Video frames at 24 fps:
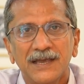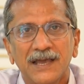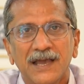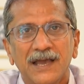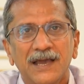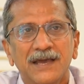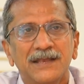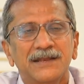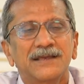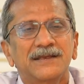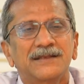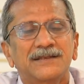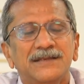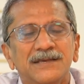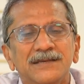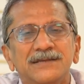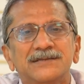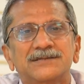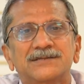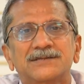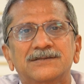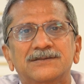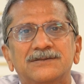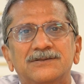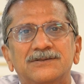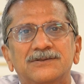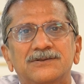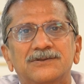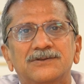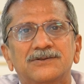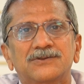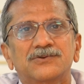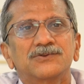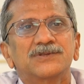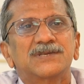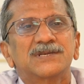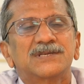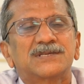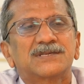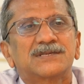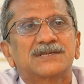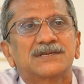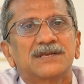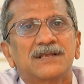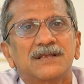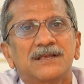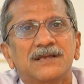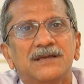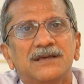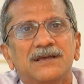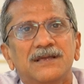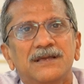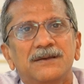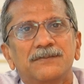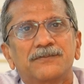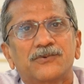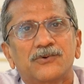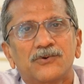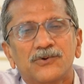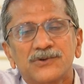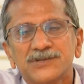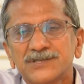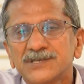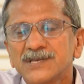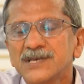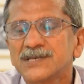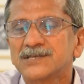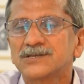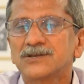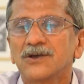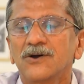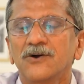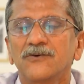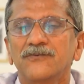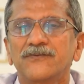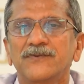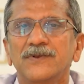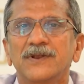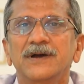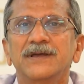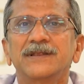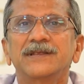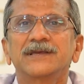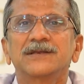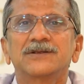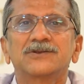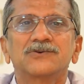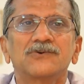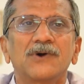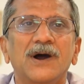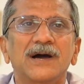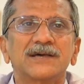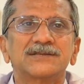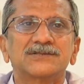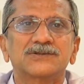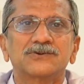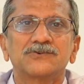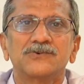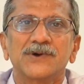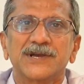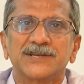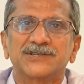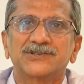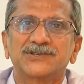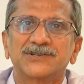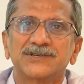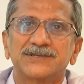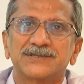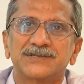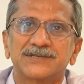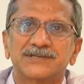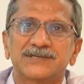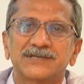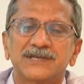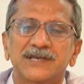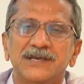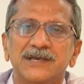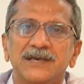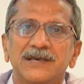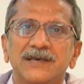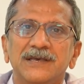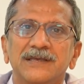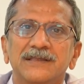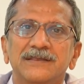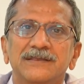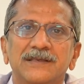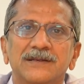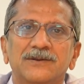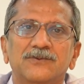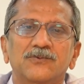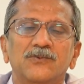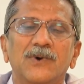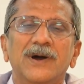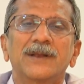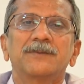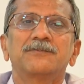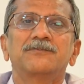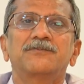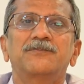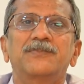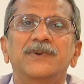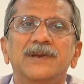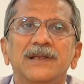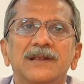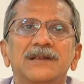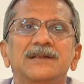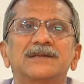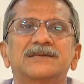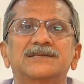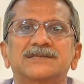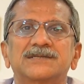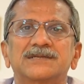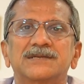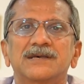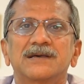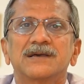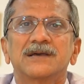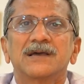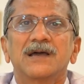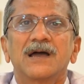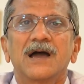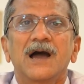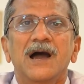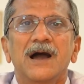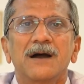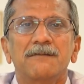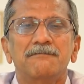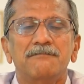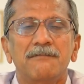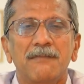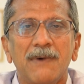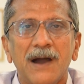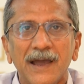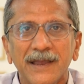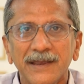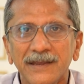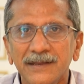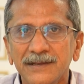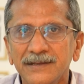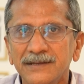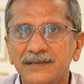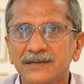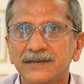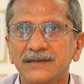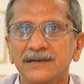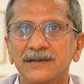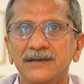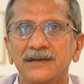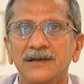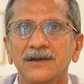And it is through this process of learning to ask questions that one builds a mind